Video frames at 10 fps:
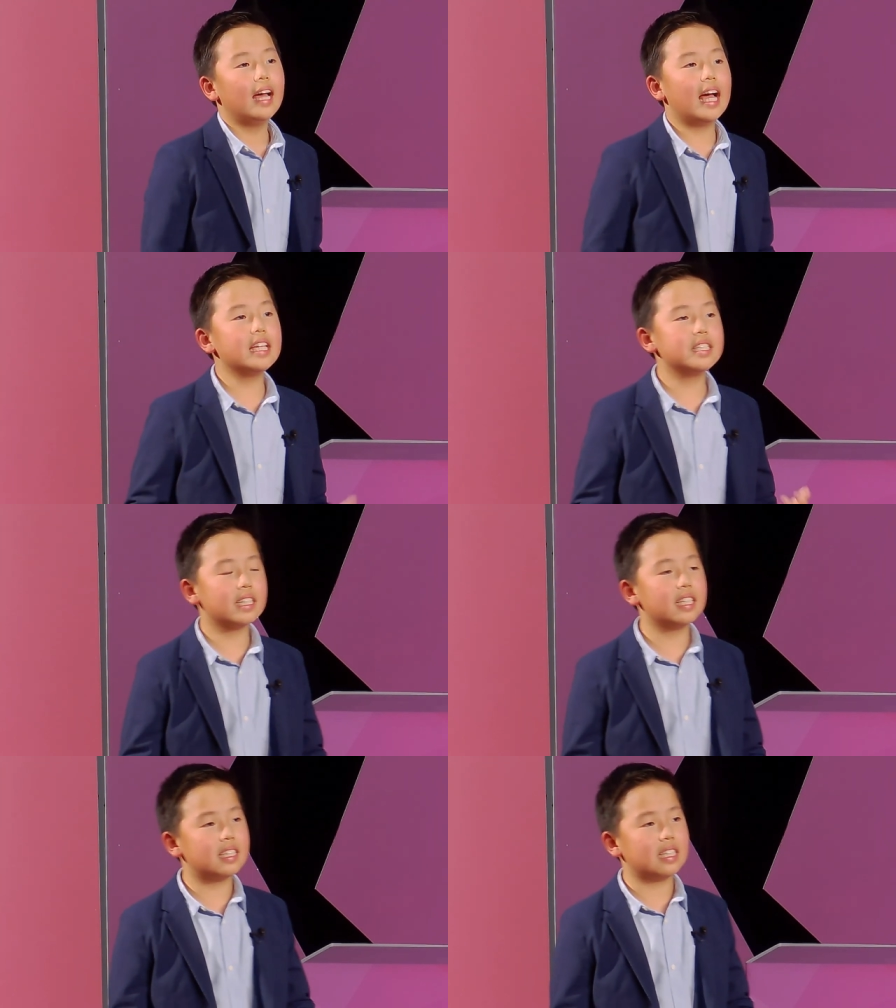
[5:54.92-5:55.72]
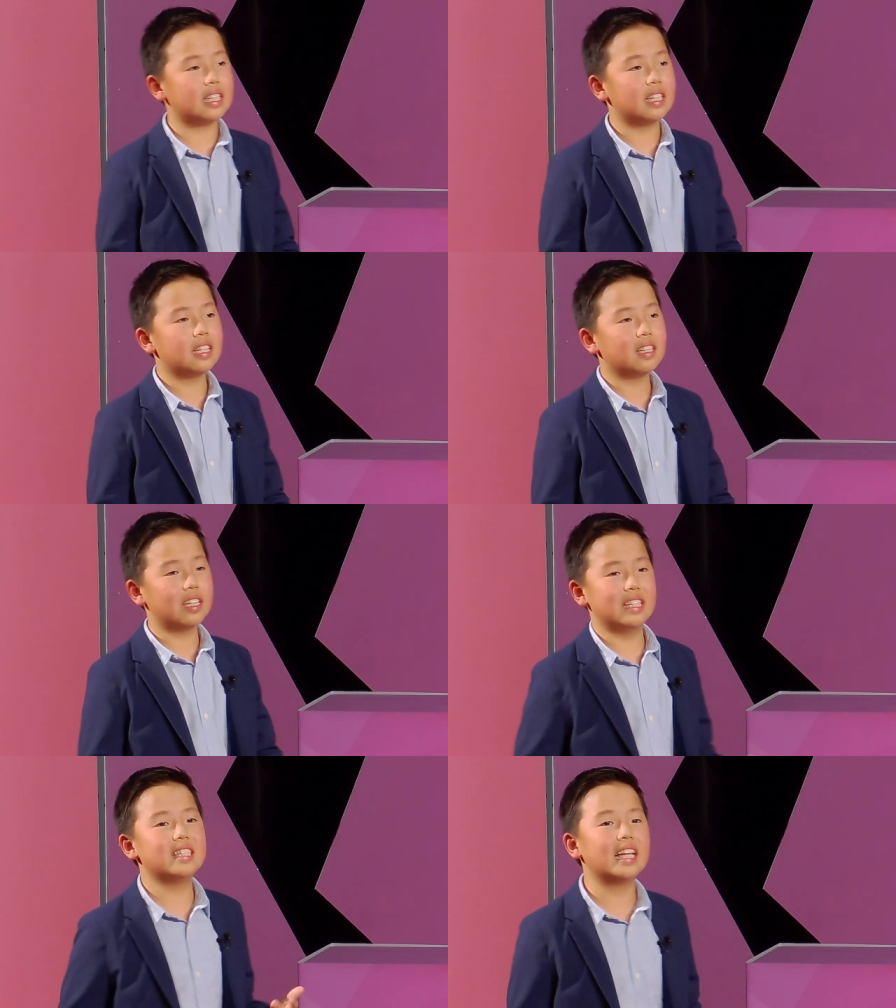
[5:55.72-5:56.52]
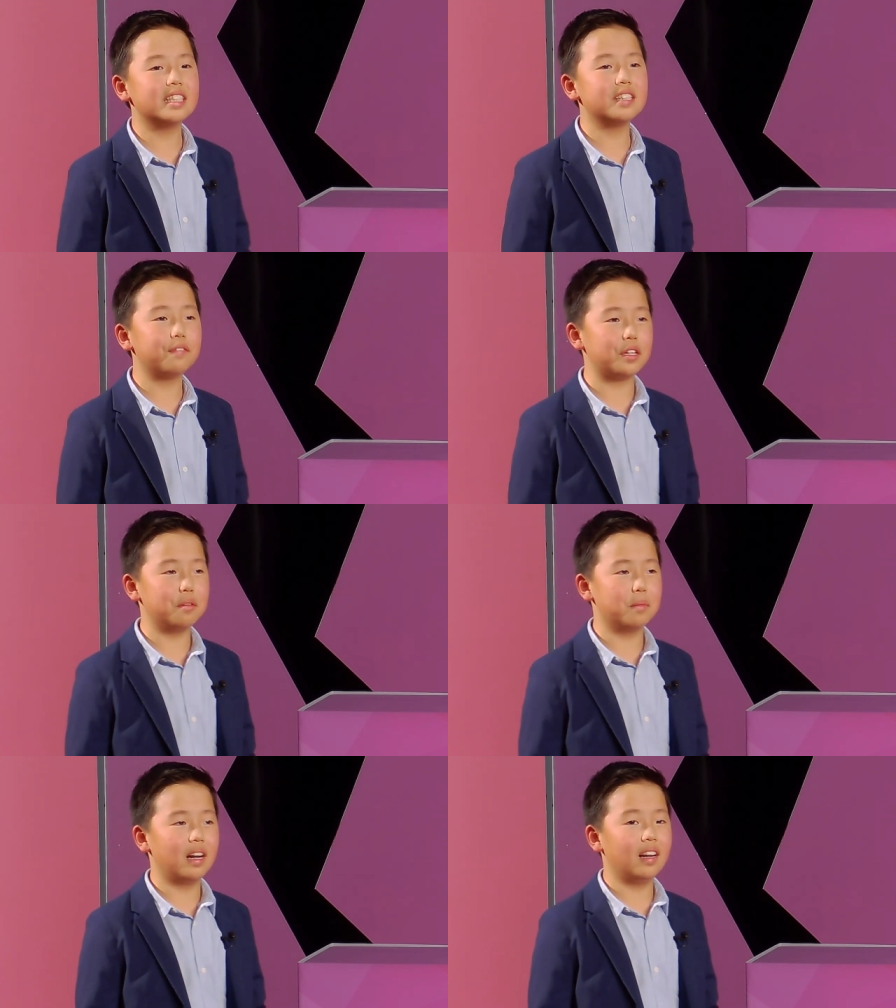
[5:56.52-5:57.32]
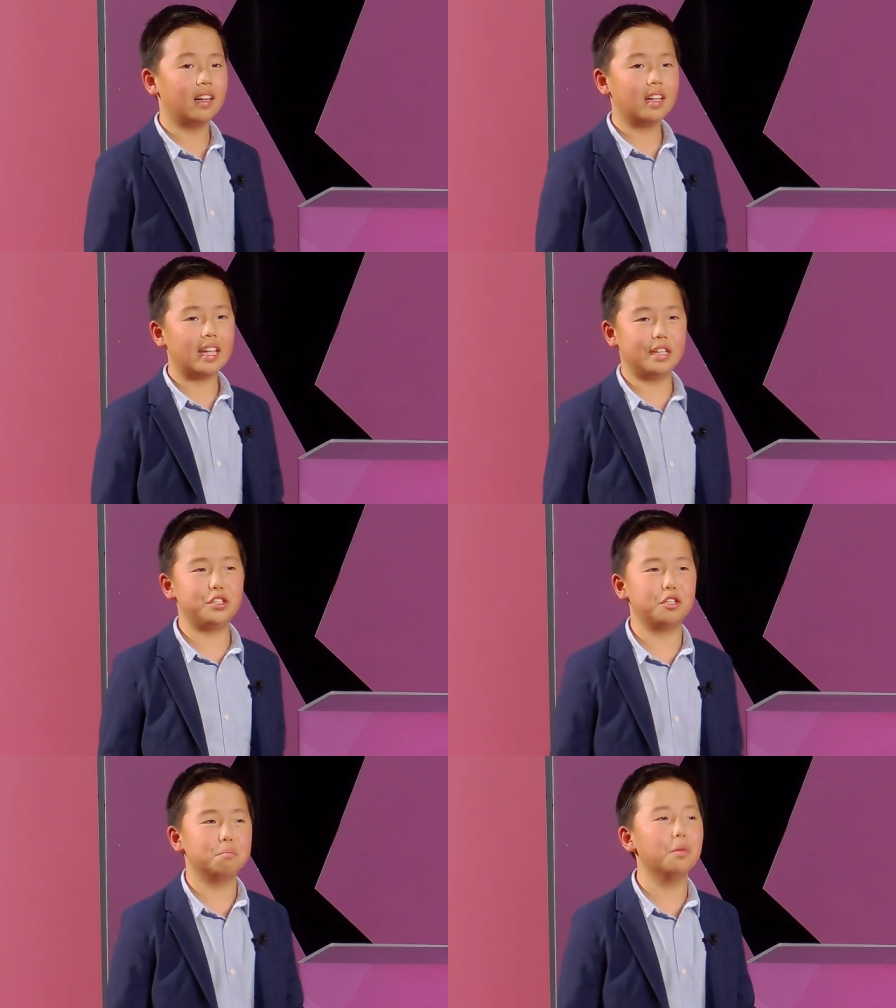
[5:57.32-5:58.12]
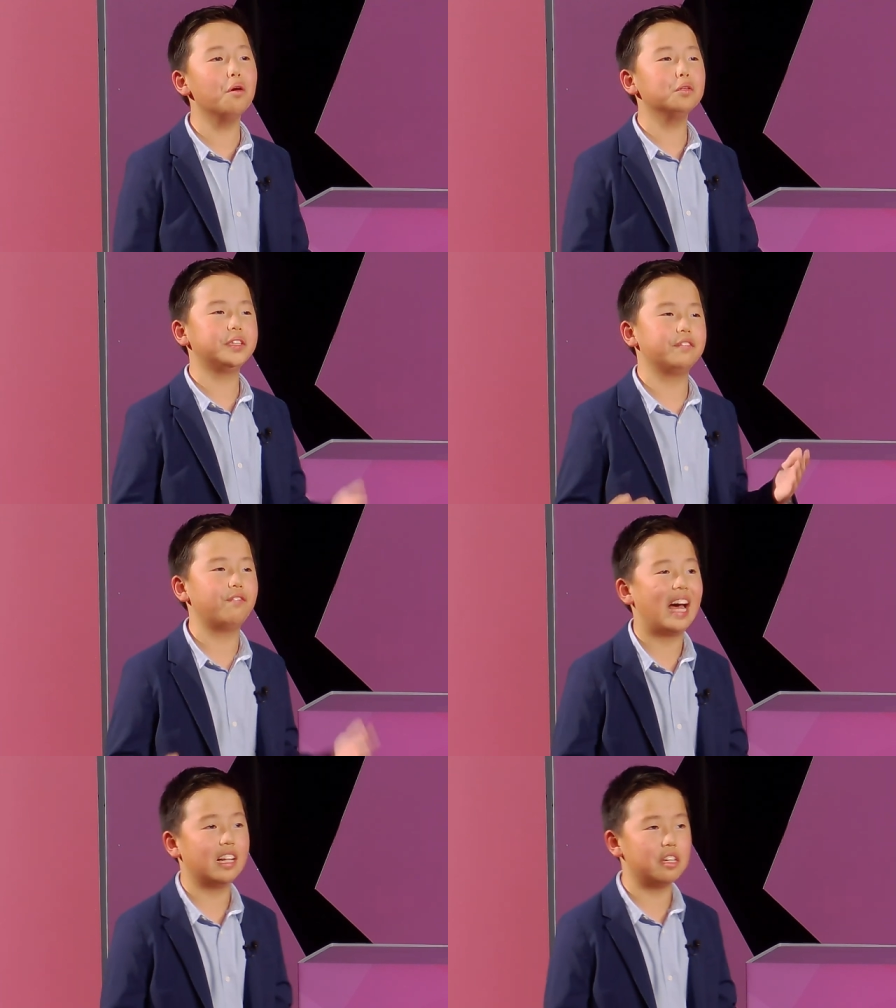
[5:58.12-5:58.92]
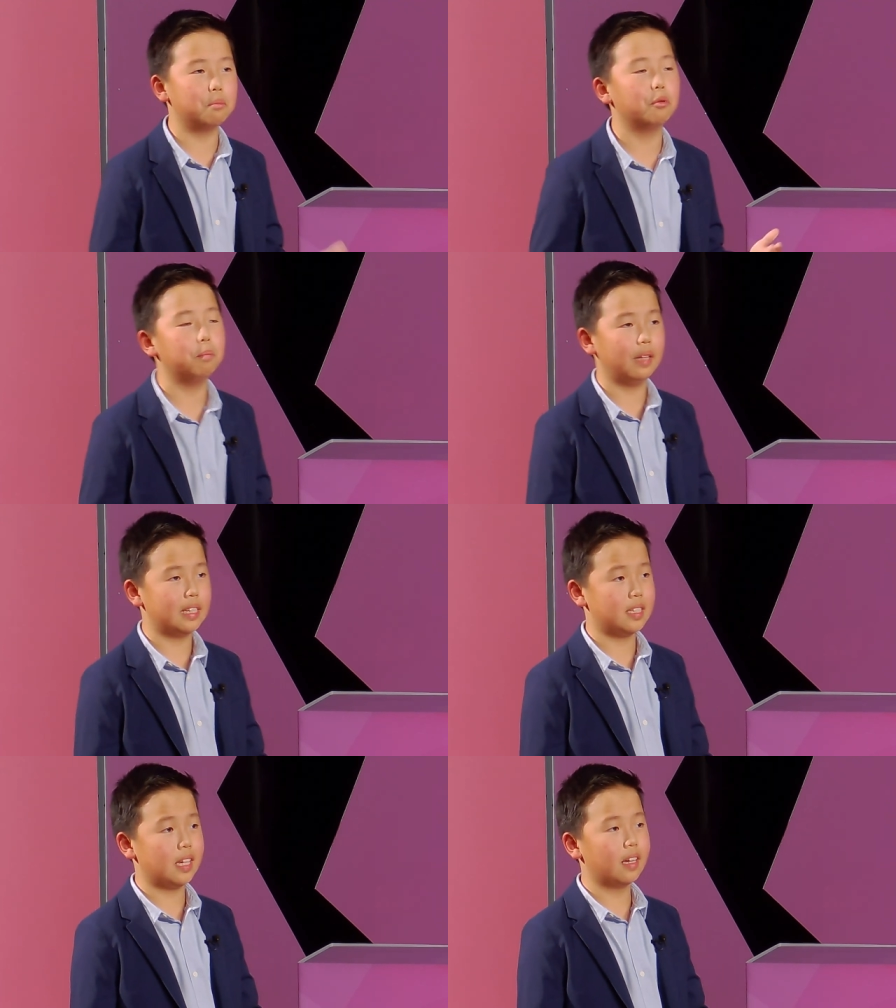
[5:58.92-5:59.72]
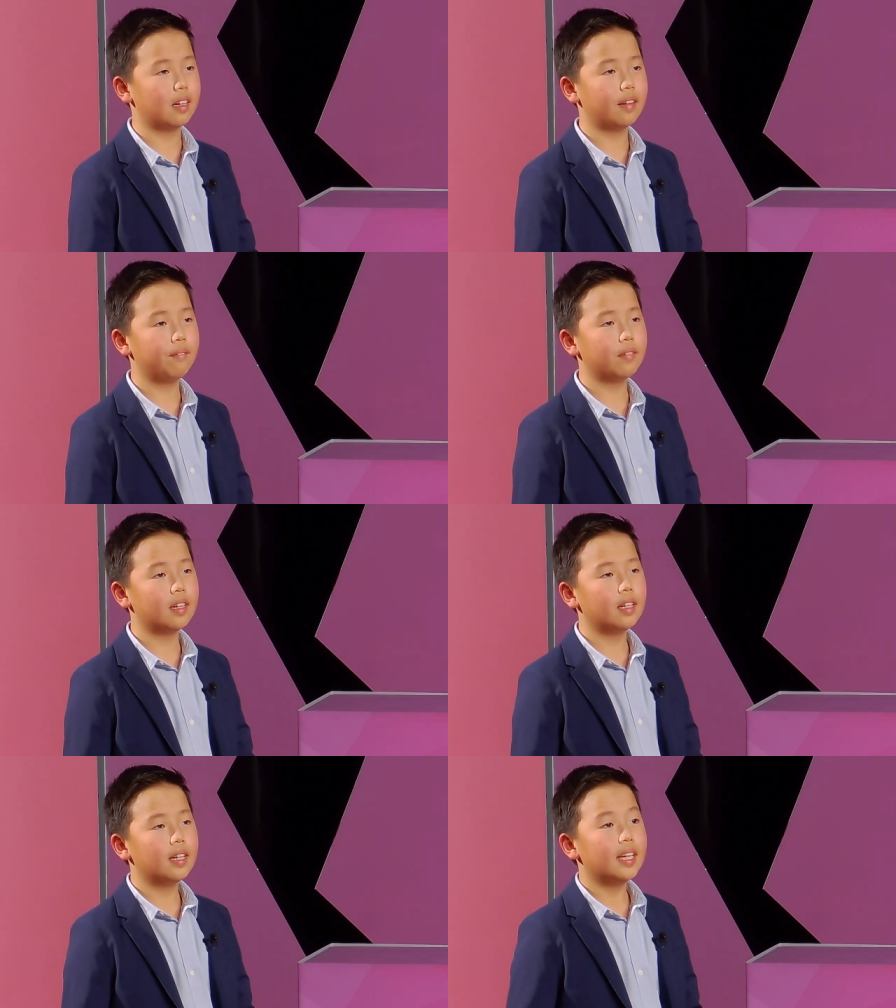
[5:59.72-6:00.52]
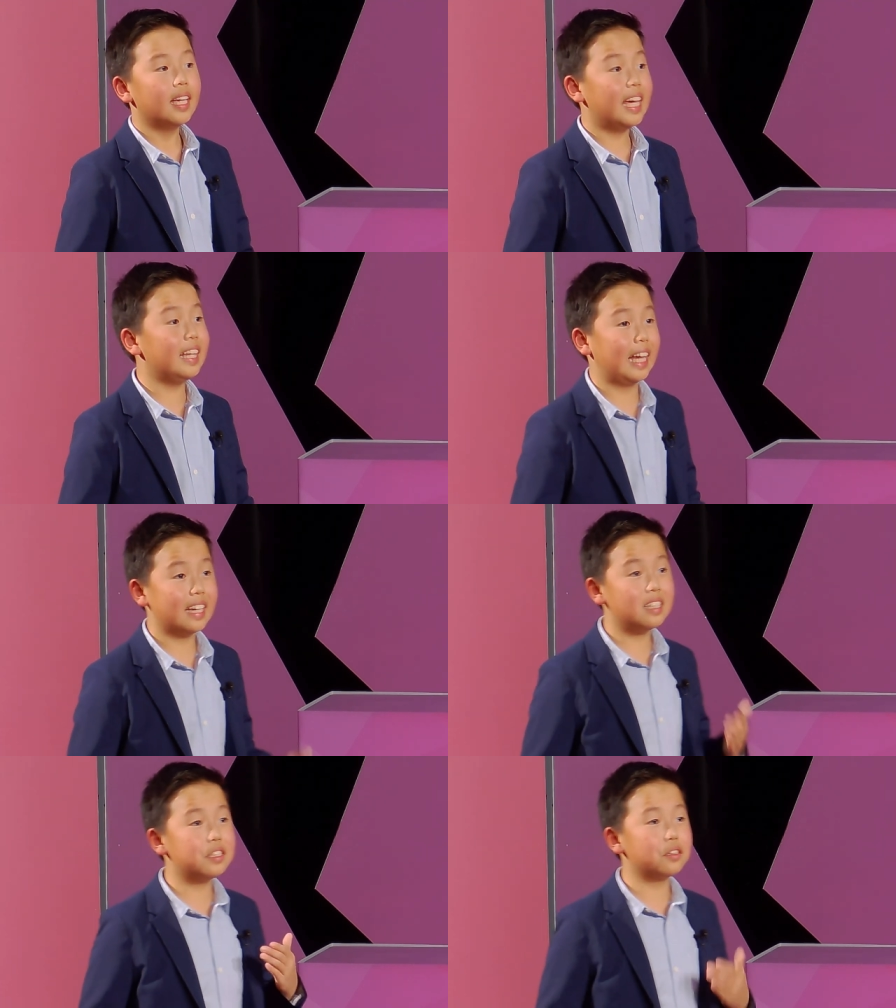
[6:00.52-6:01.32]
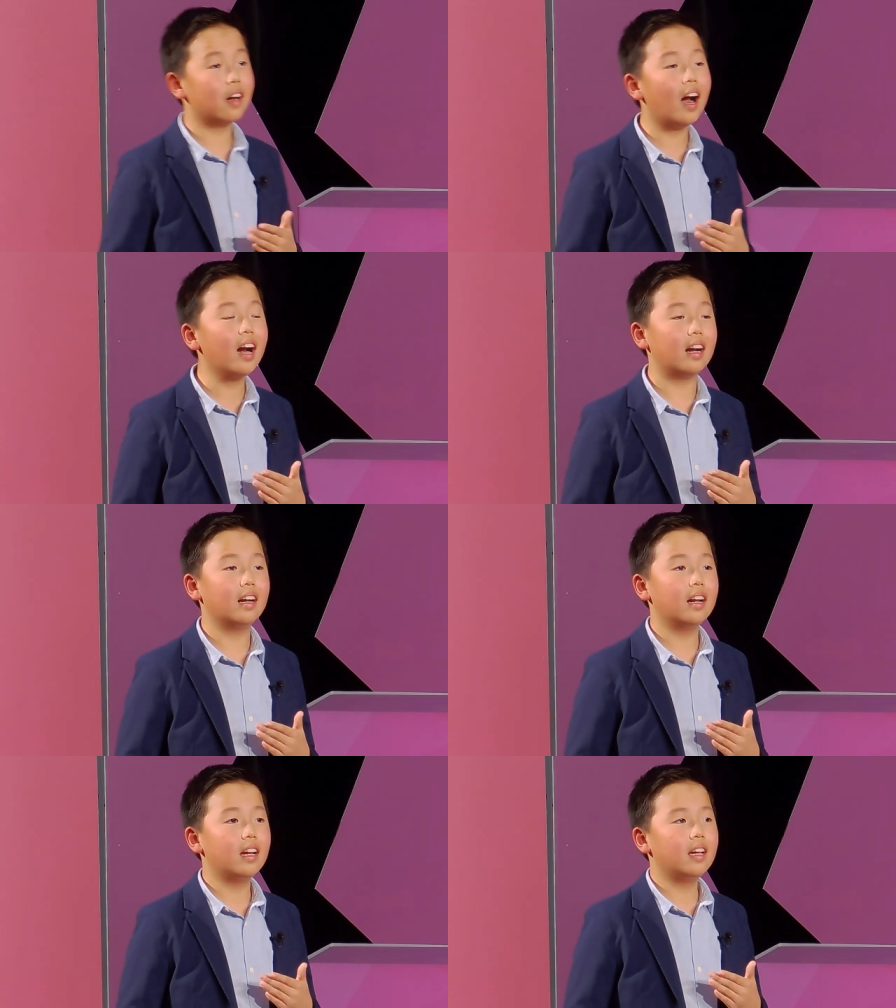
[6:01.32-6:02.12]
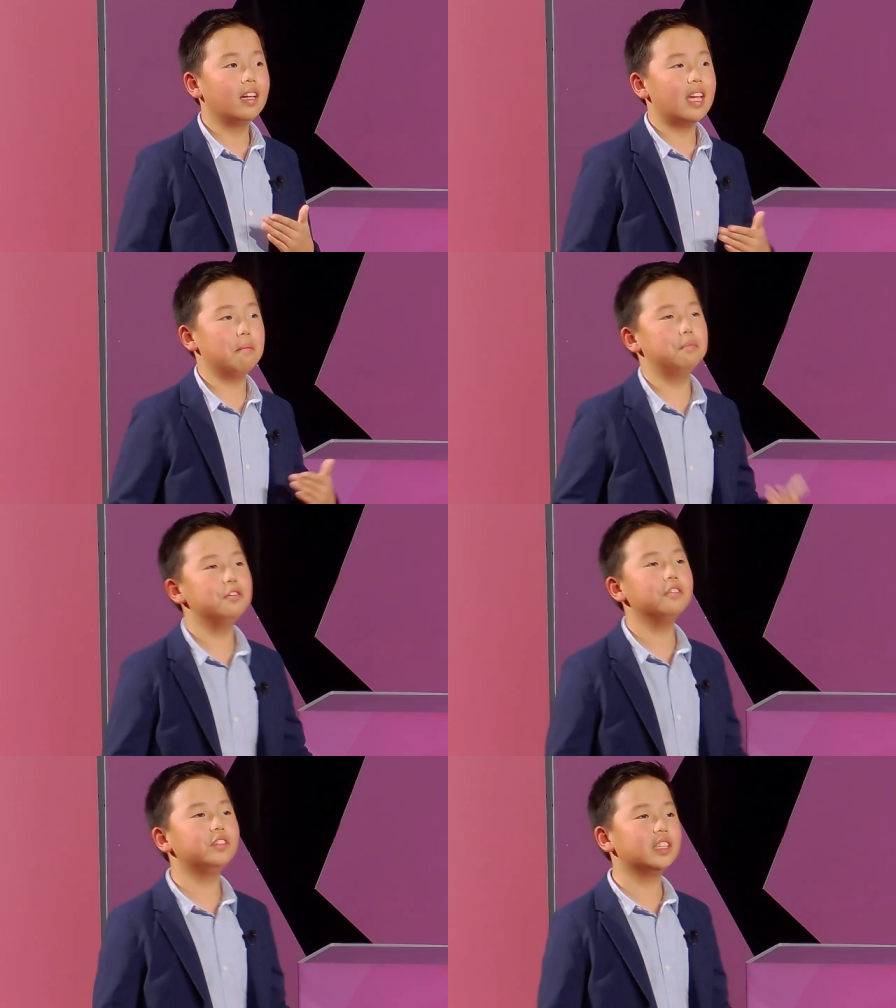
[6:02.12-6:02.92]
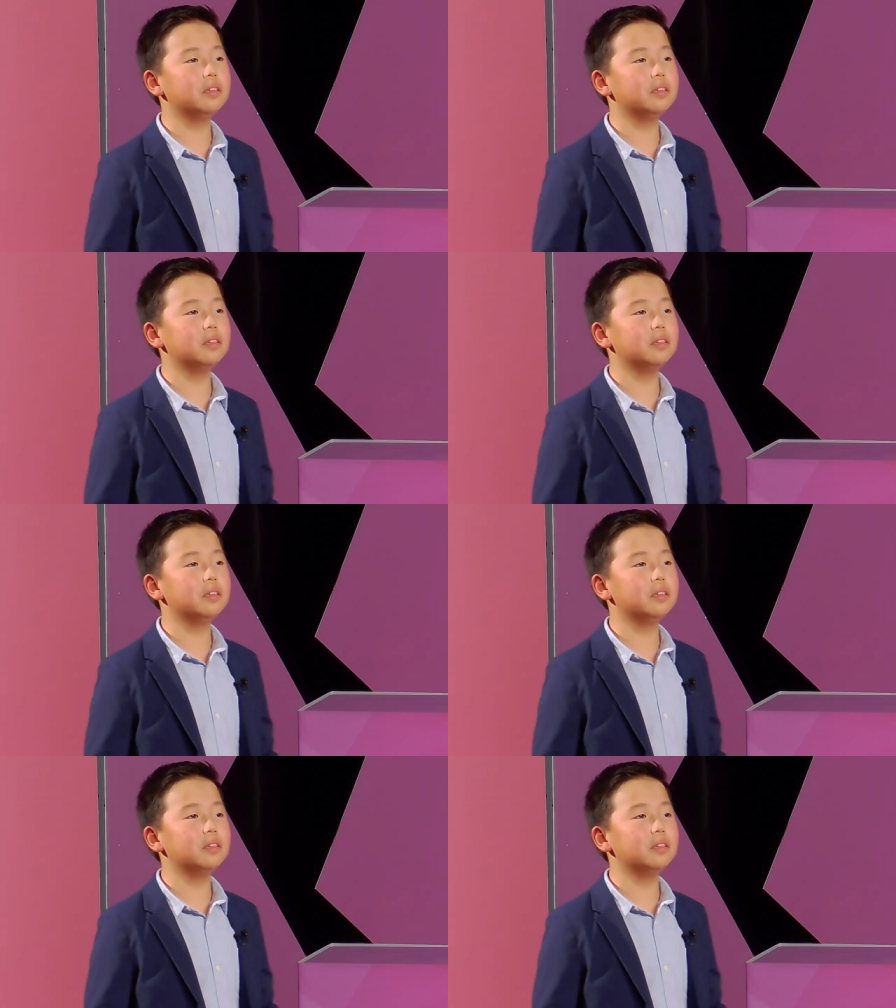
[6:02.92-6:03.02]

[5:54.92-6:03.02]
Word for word: As you can see, your sense of humor is your most valuable blessing. It lightens your heart, improves